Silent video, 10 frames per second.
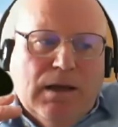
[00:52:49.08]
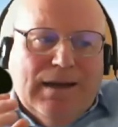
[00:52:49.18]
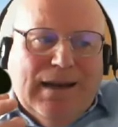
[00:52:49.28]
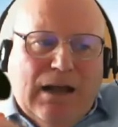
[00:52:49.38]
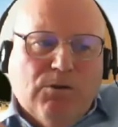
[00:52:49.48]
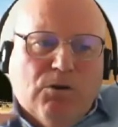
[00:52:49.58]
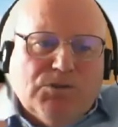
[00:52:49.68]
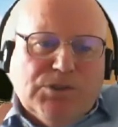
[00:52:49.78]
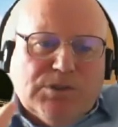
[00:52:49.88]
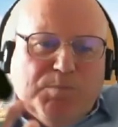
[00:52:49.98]
now,
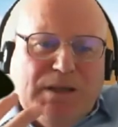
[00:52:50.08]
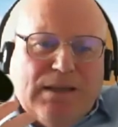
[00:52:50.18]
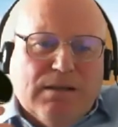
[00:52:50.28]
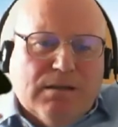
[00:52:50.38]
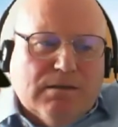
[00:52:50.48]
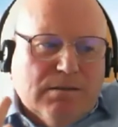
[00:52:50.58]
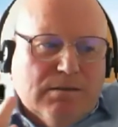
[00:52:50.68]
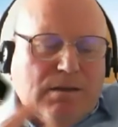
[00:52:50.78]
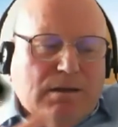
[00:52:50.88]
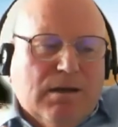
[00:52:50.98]
not just being,
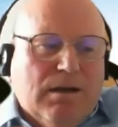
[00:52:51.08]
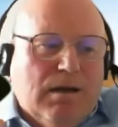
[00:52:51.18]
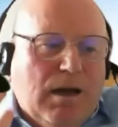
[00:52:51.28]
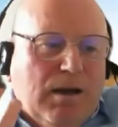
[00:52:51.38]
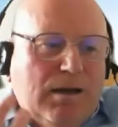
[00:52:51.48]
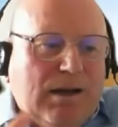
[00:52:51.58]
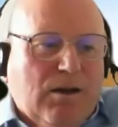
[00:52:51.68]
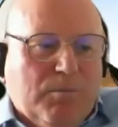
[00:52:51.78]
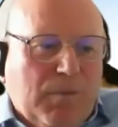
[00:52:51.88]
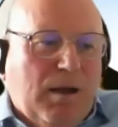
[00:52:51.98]
uh, uh, you know,